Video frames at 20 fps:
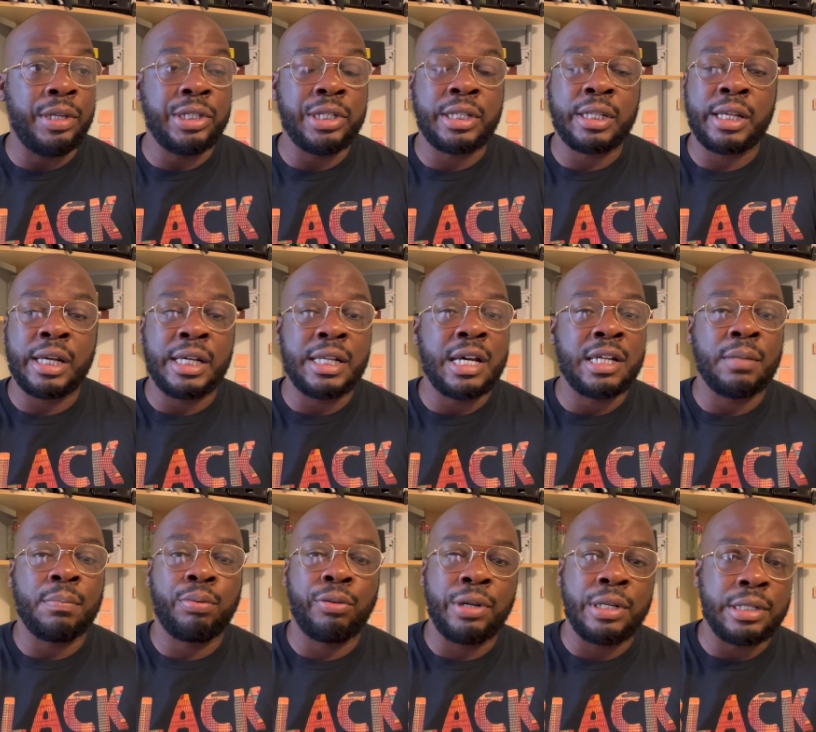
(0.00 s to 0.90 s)
just got out
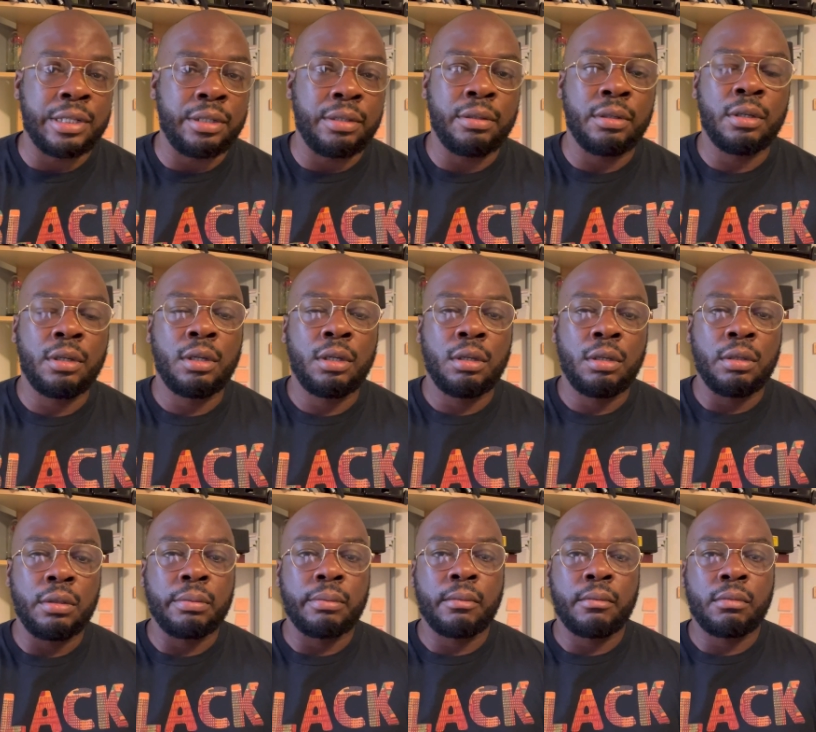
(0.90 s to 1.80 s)
of prison,
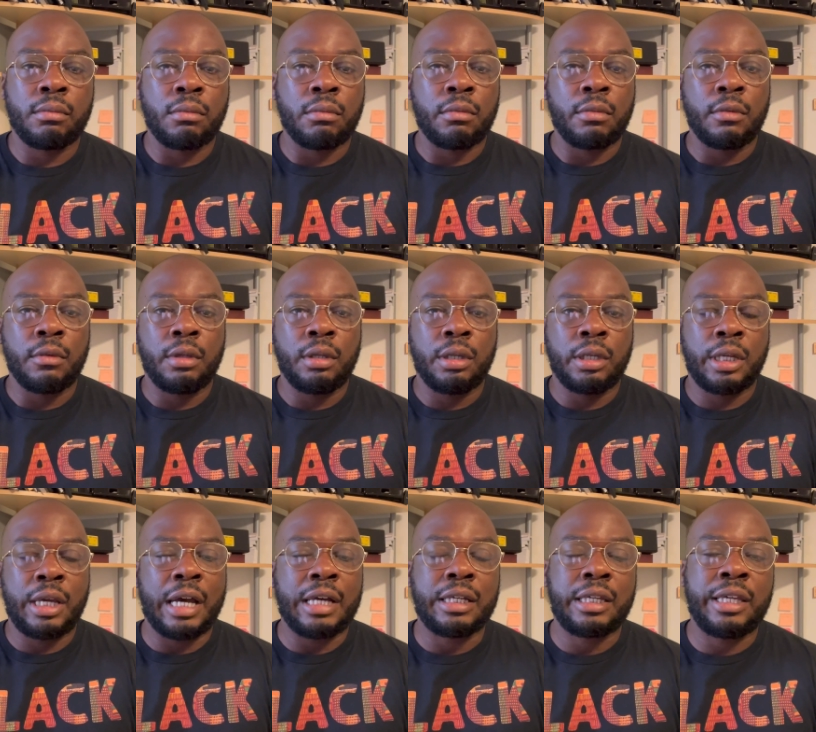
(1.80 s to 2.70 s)

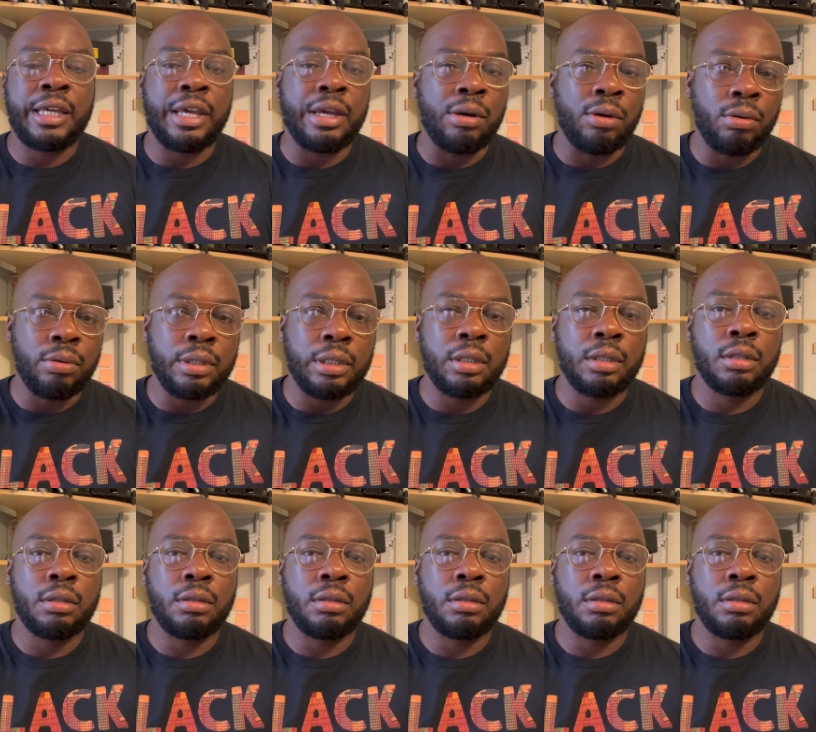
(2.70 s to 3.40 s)
got killed.